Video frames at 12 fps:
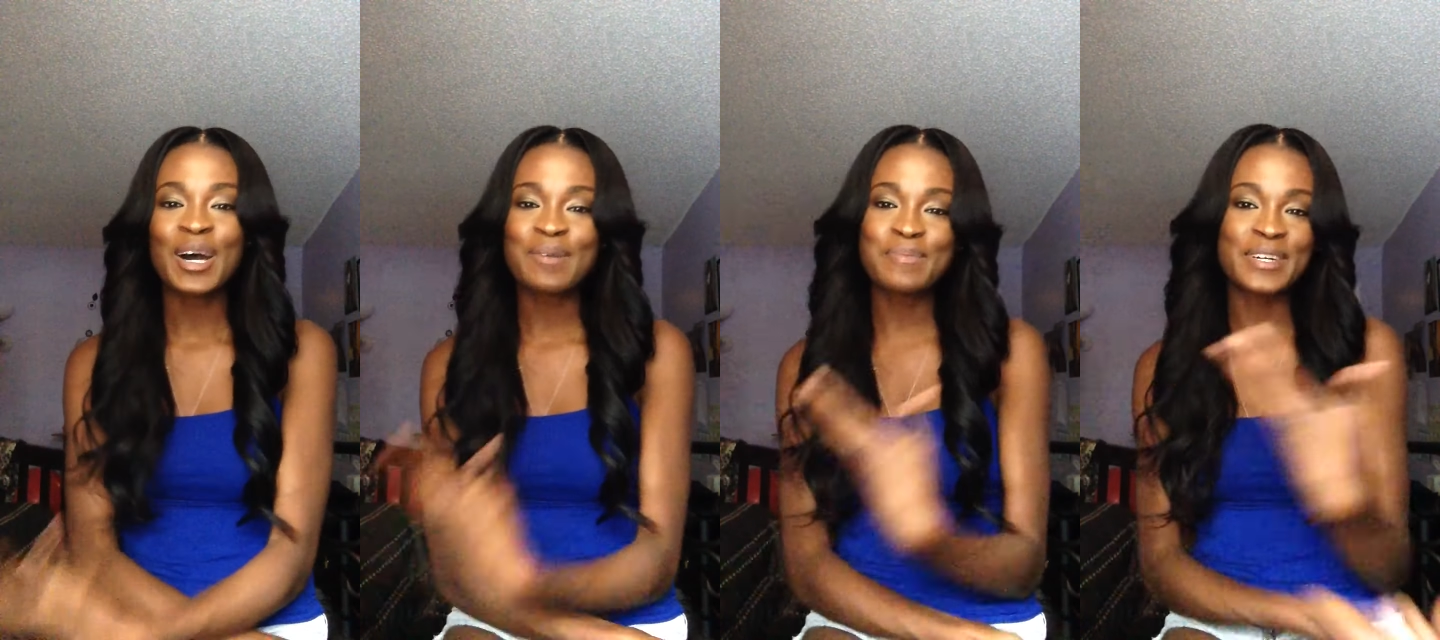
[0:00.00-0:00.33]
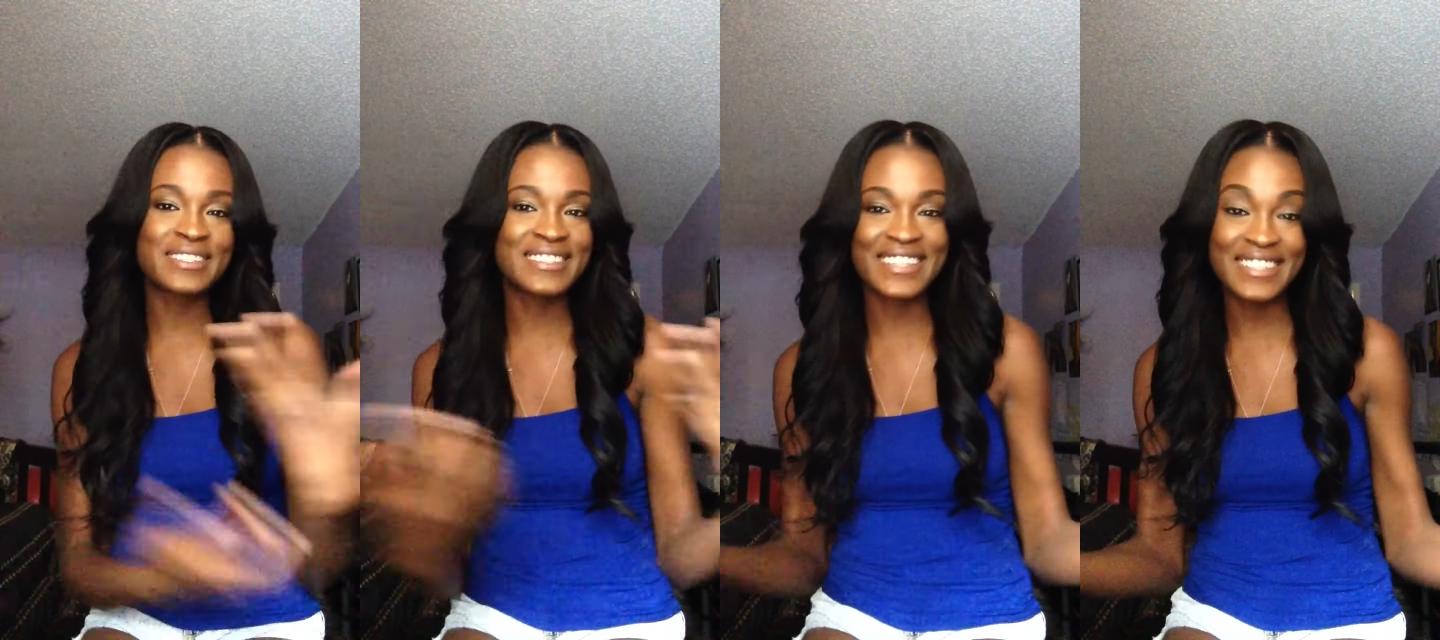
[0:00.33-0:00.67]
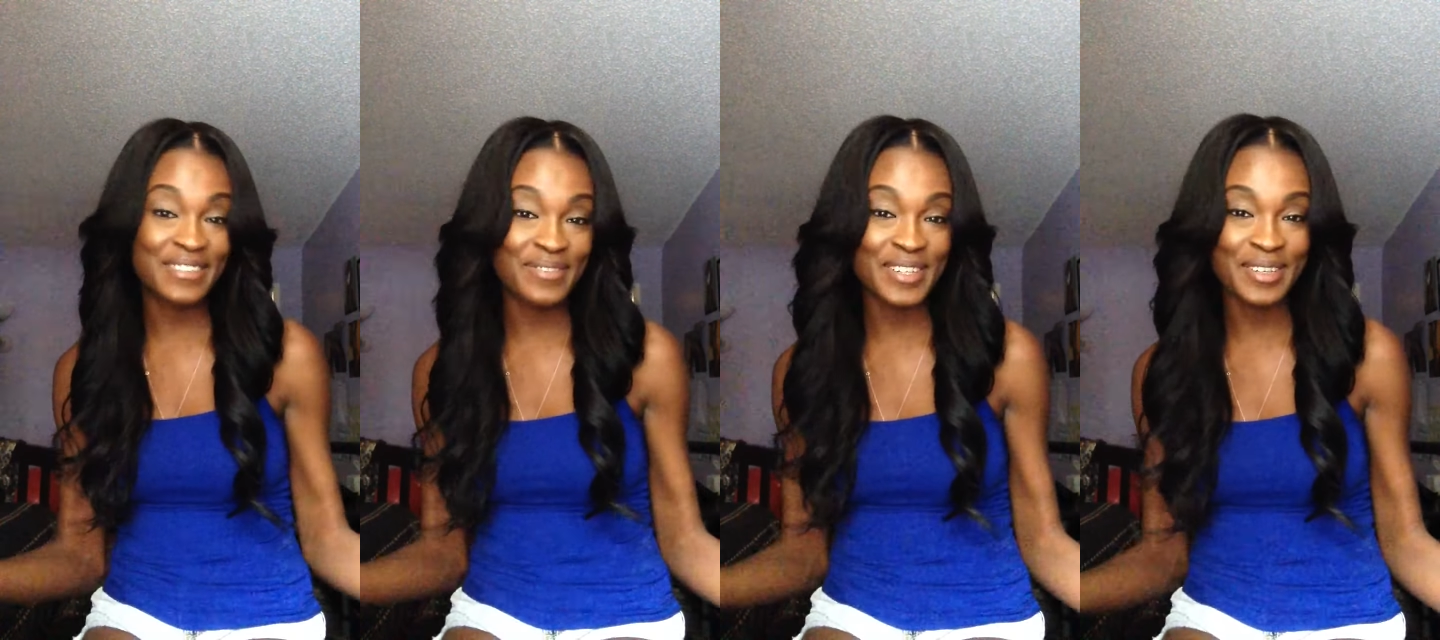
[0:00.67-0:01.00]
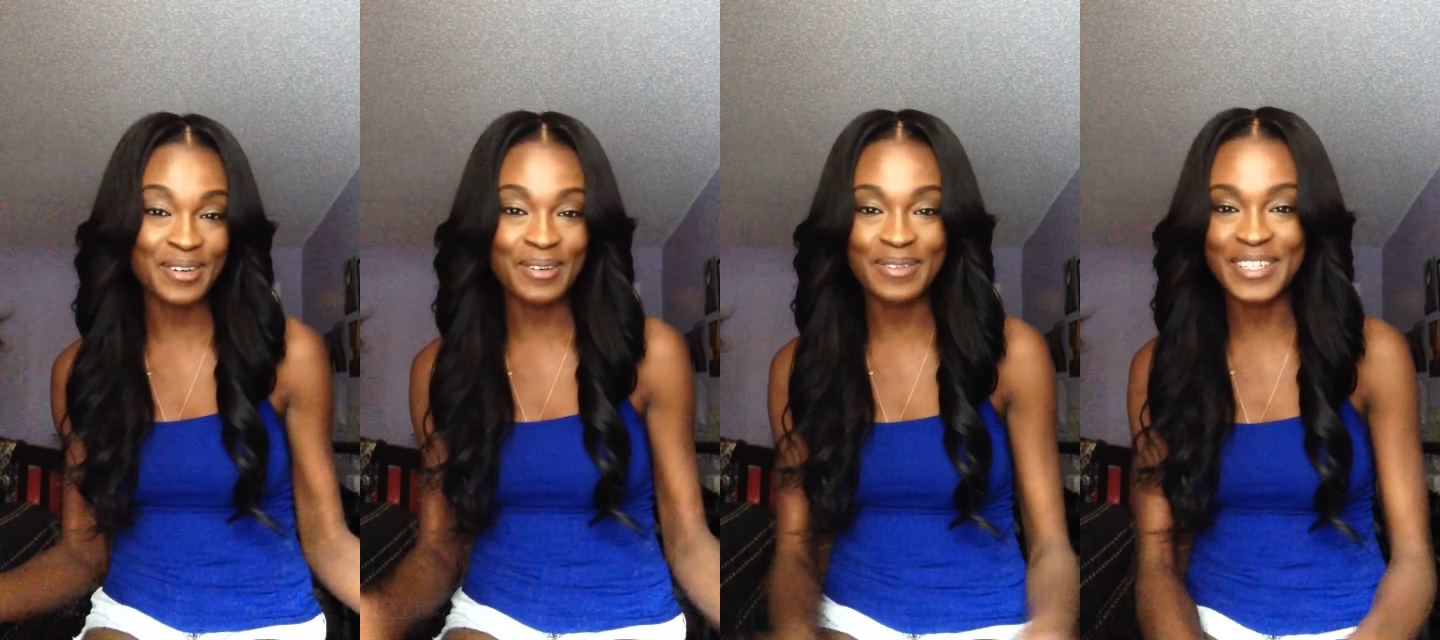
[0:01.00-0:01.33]
but then the
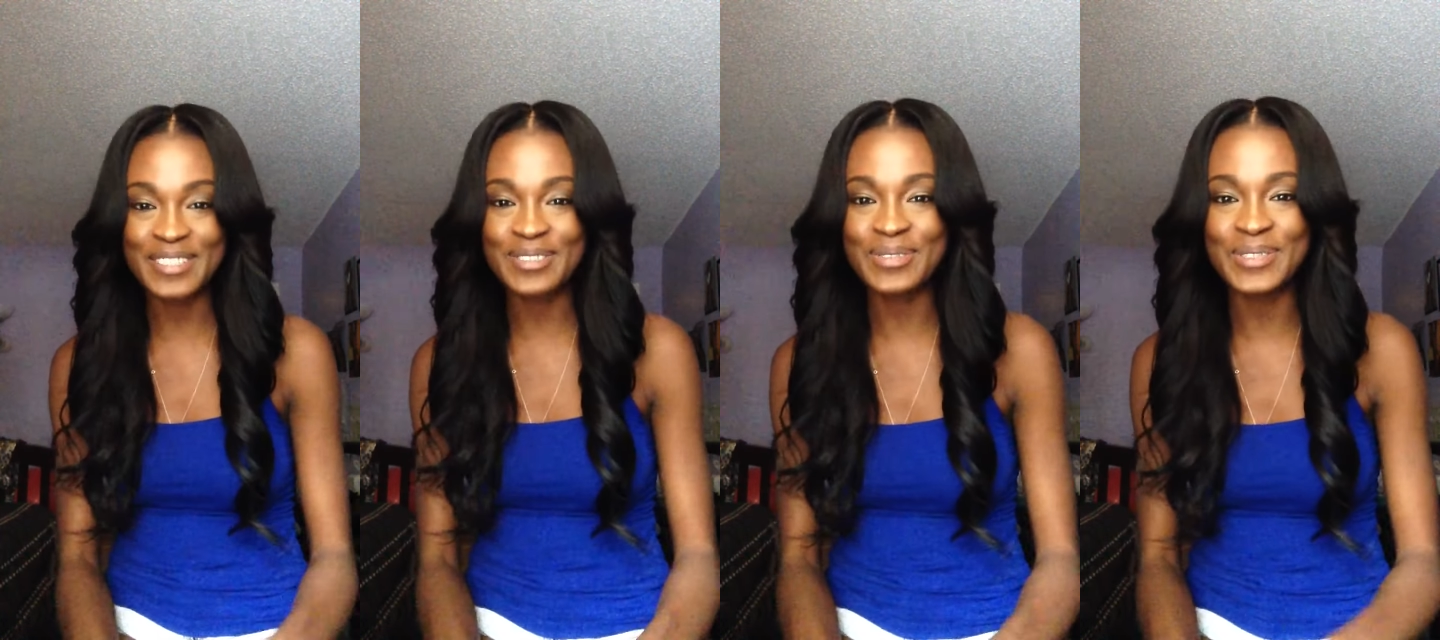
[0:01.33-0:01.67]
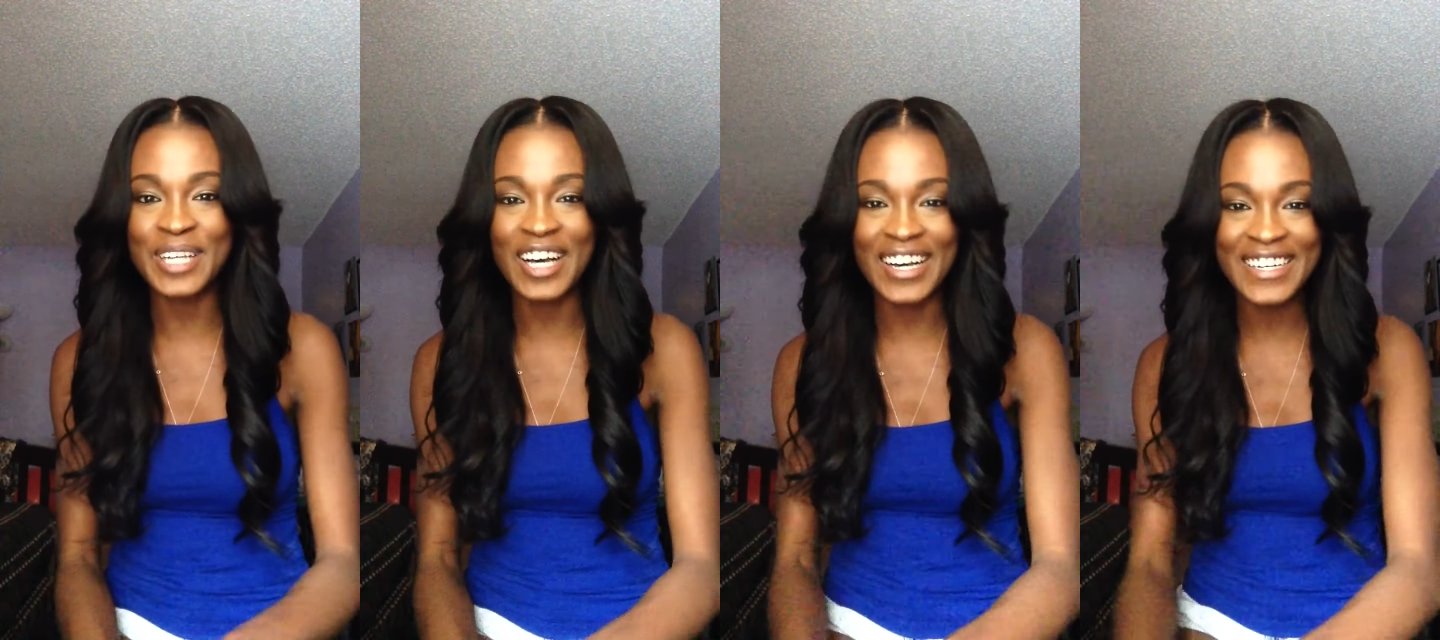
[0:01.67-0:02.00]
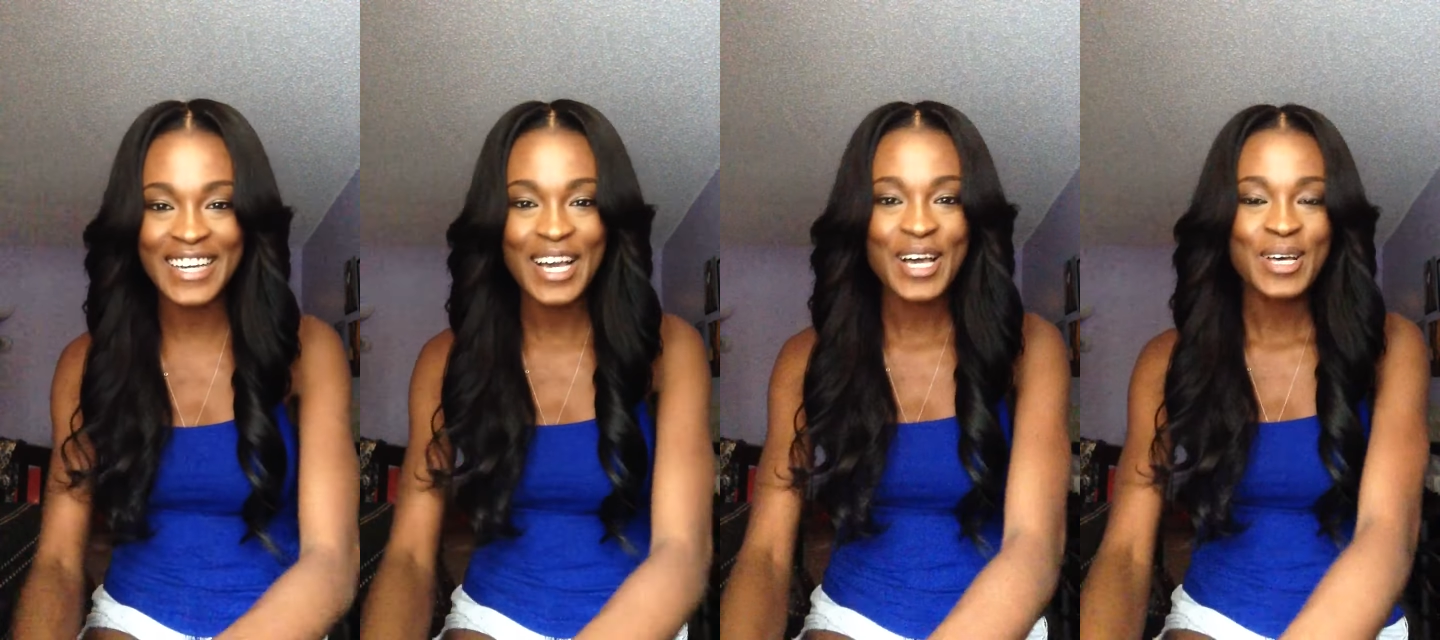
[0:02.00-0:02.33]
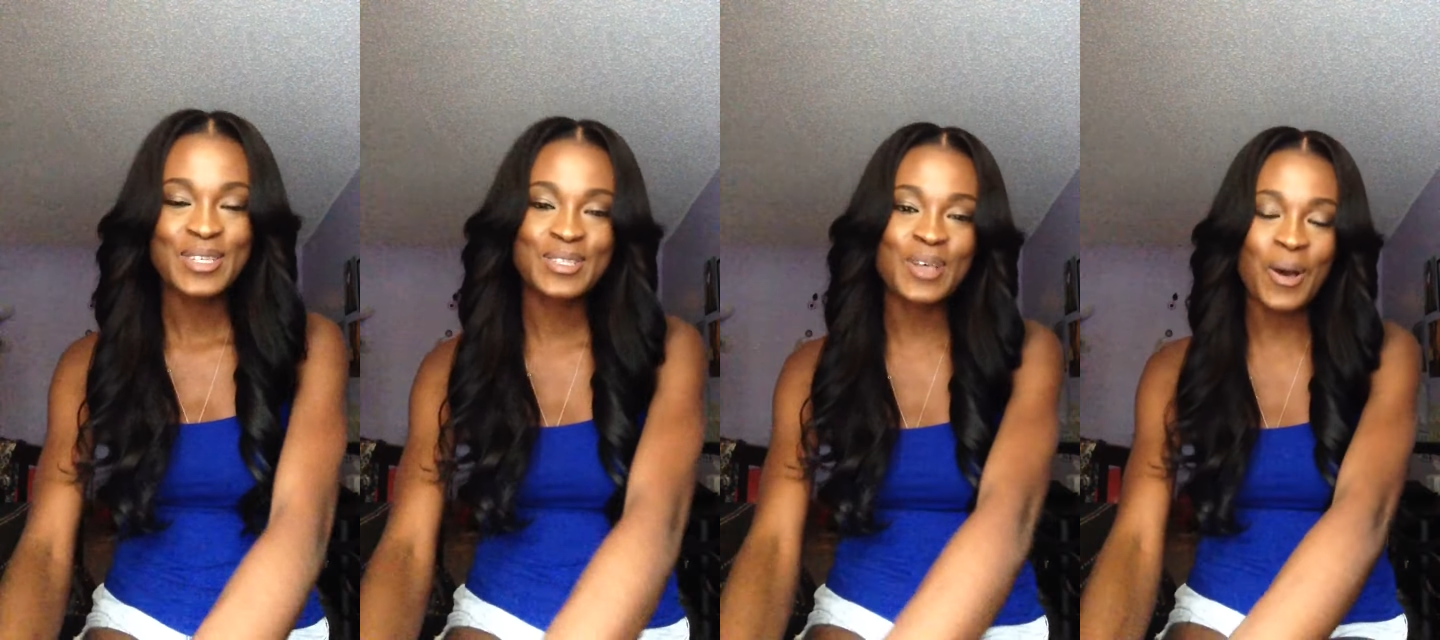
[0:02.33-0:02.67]
video will run too long.
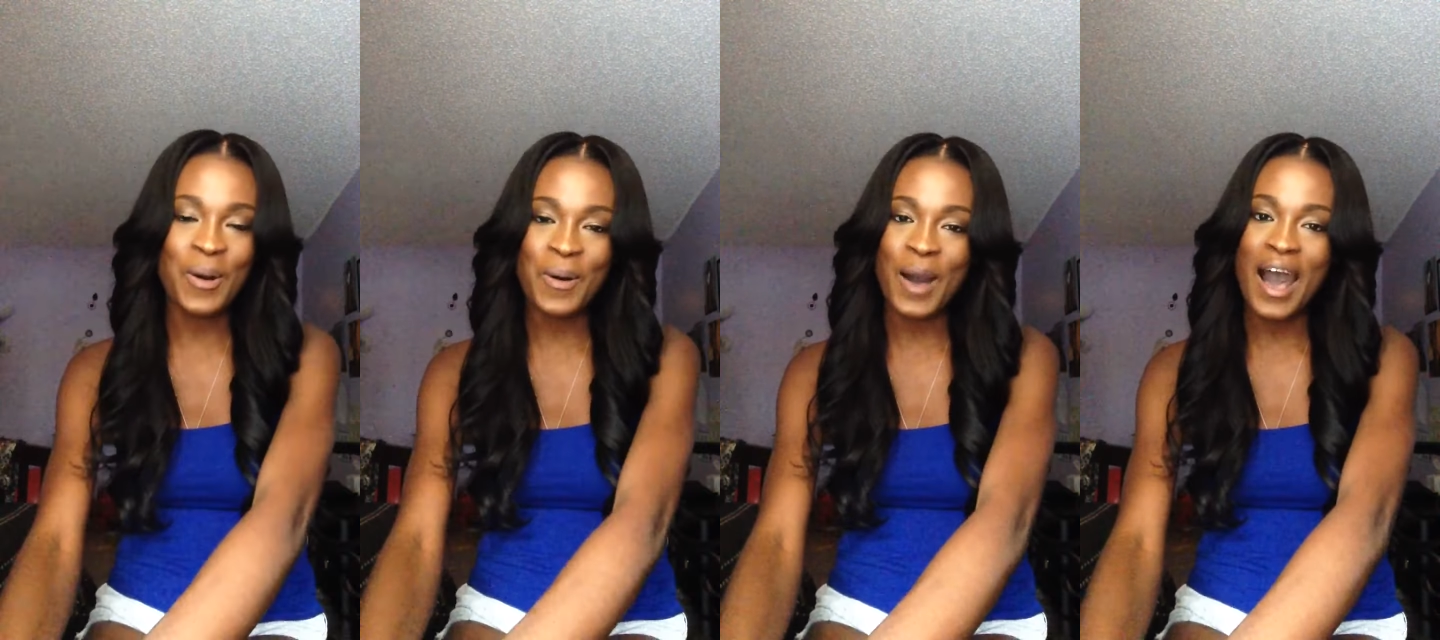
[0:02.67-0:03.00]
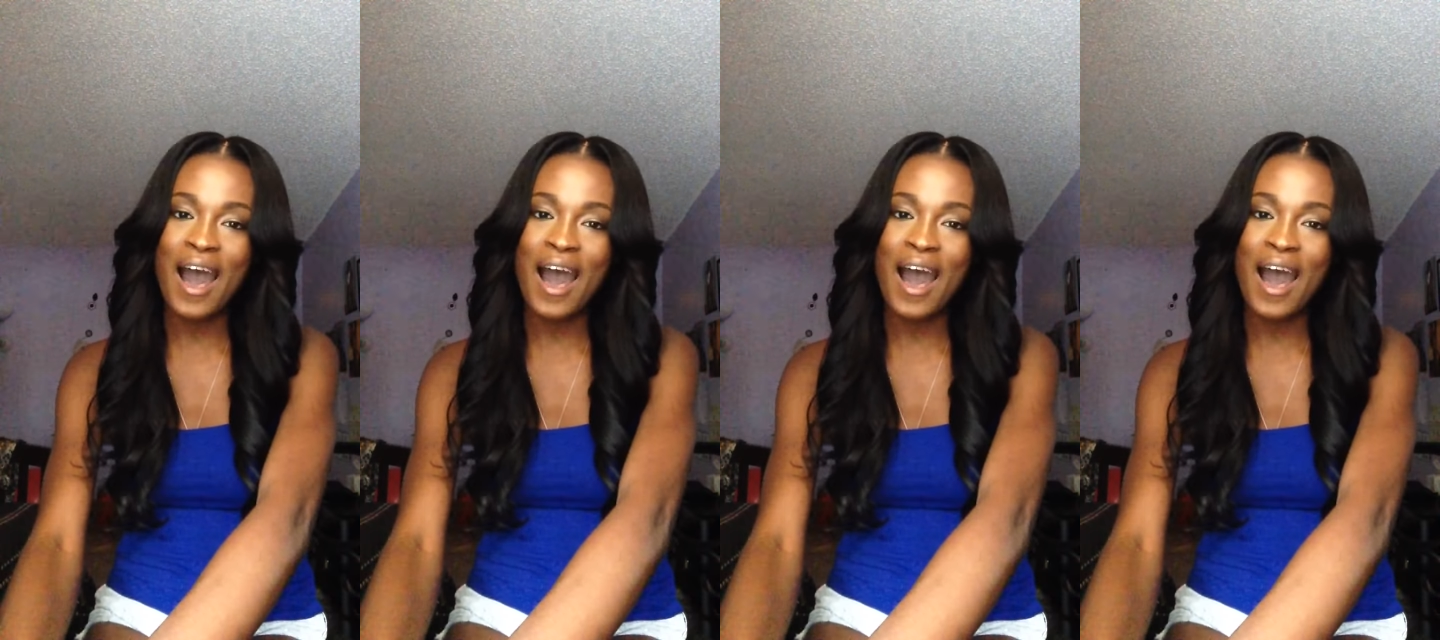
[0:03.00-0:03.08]
So